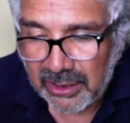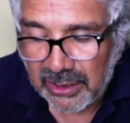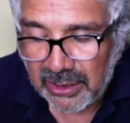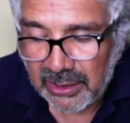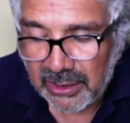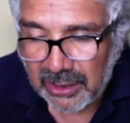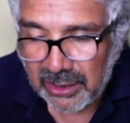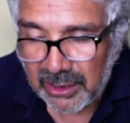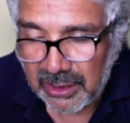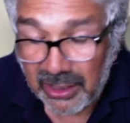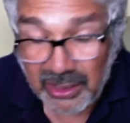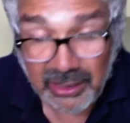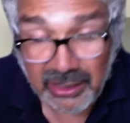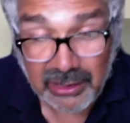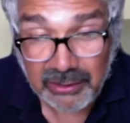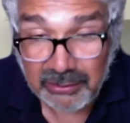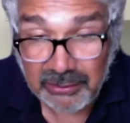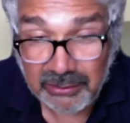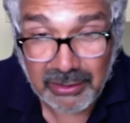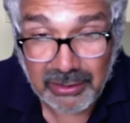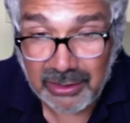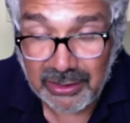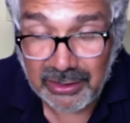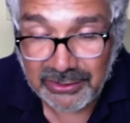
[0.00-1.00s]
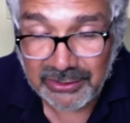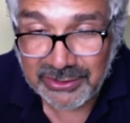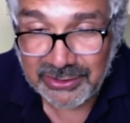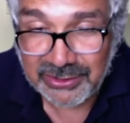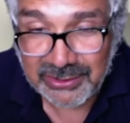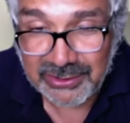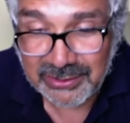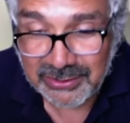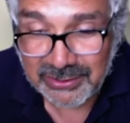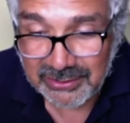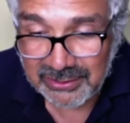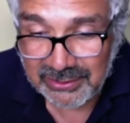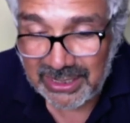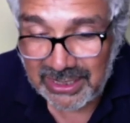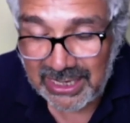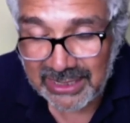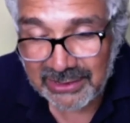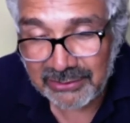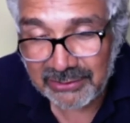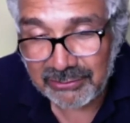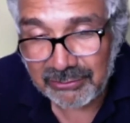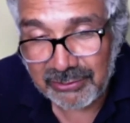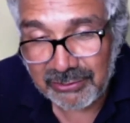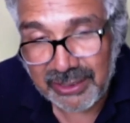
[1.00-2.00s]
I
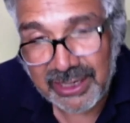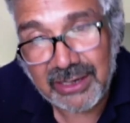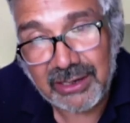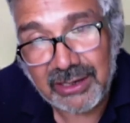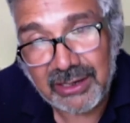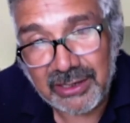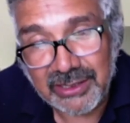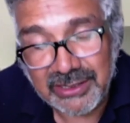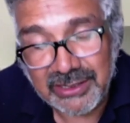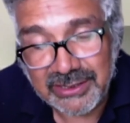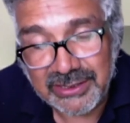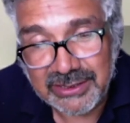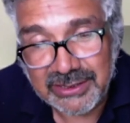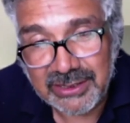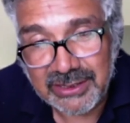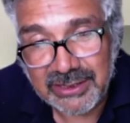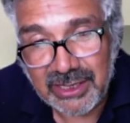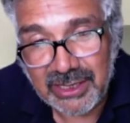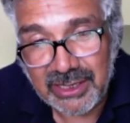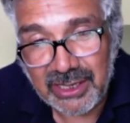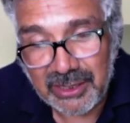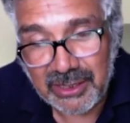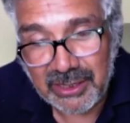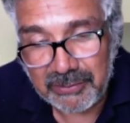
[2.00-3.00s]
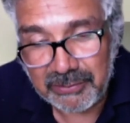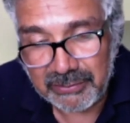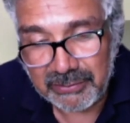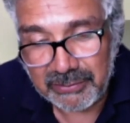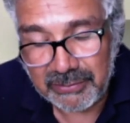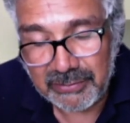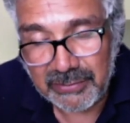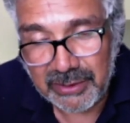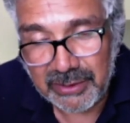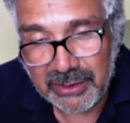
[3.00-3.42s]
hadn't realised um,